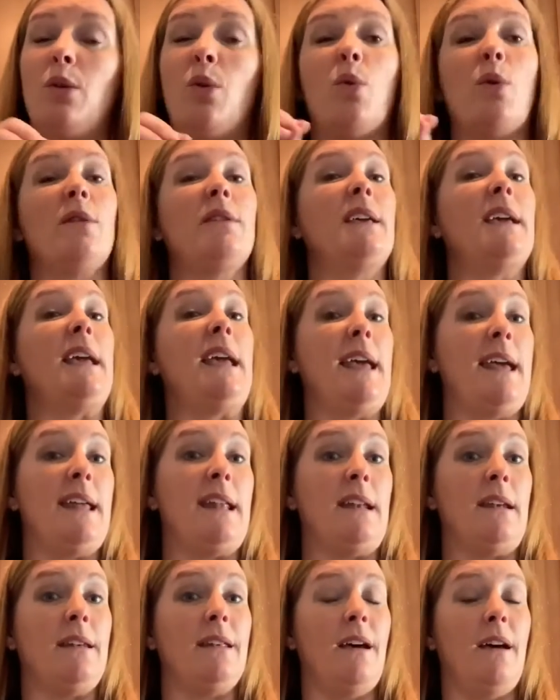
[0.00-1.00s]
or the
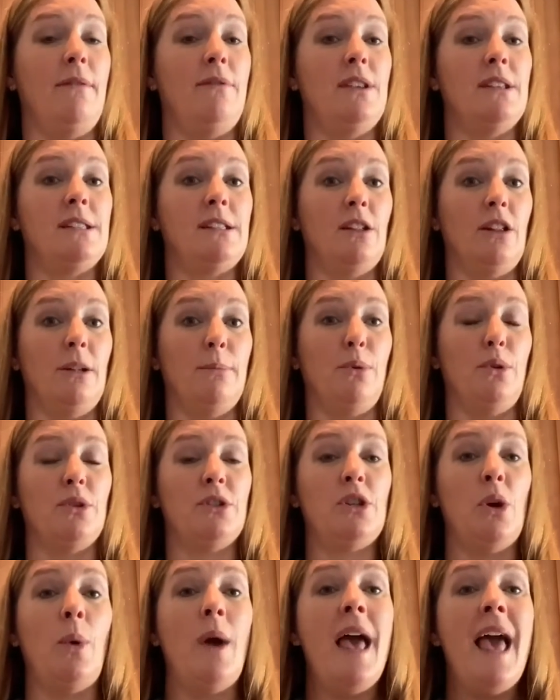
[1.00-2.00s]
end of the syllable.
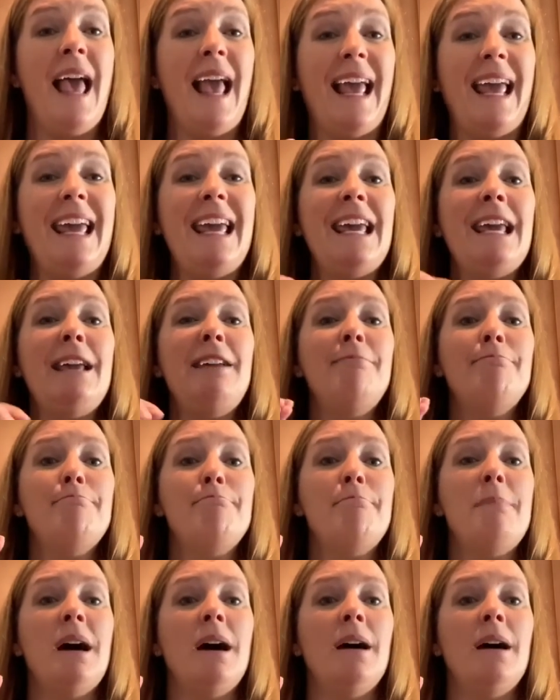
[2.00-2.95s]
So eam,